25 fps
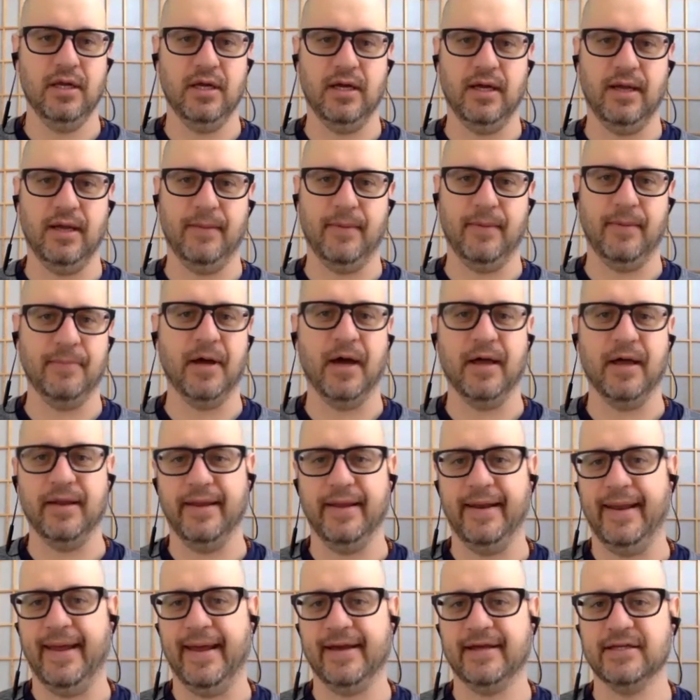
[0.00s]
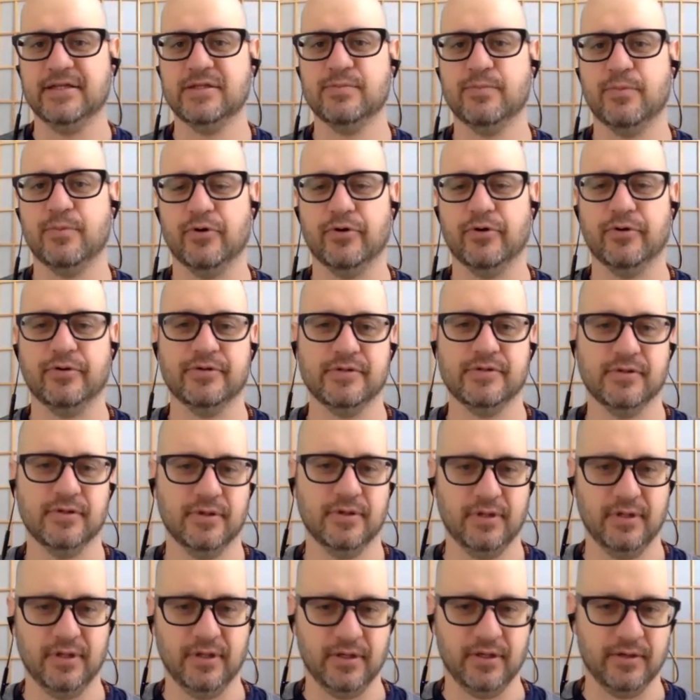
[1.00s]
I'm not an expert,
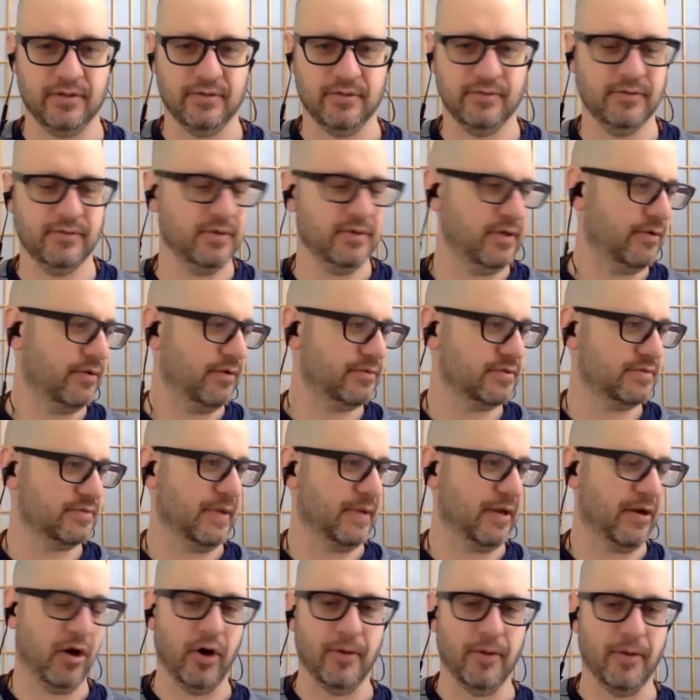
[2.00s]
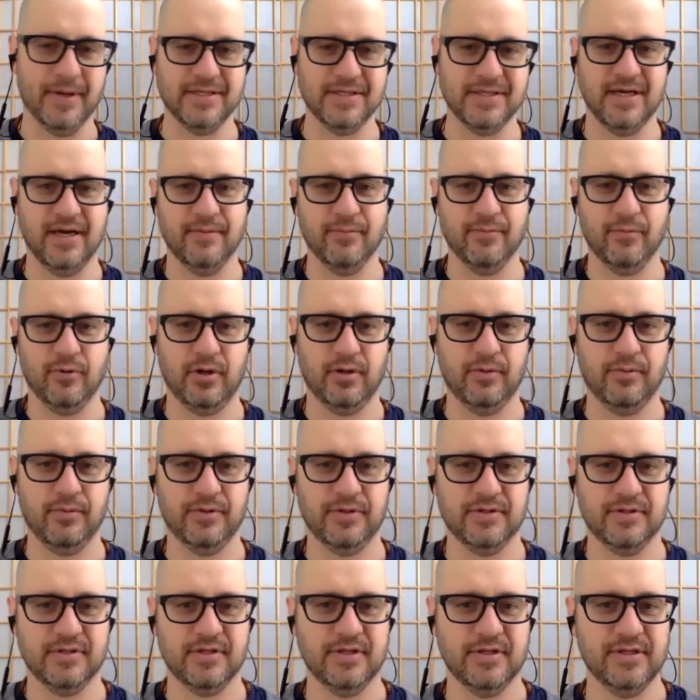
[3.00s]
I don't spend all my time working
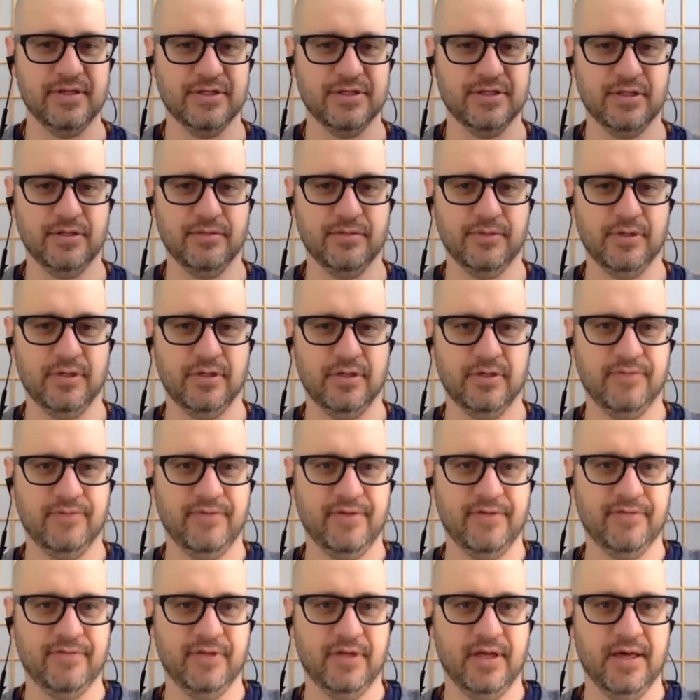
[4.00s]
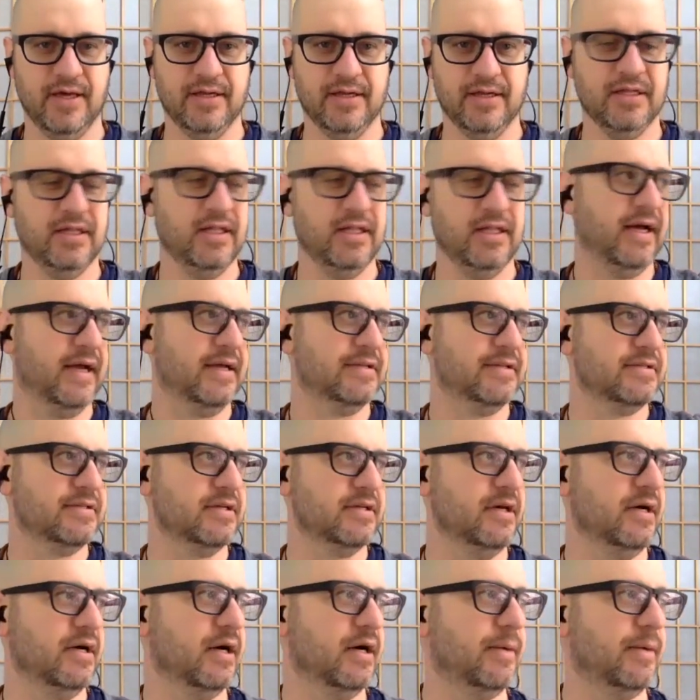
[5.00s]
with this condition, but I've definitely had clients.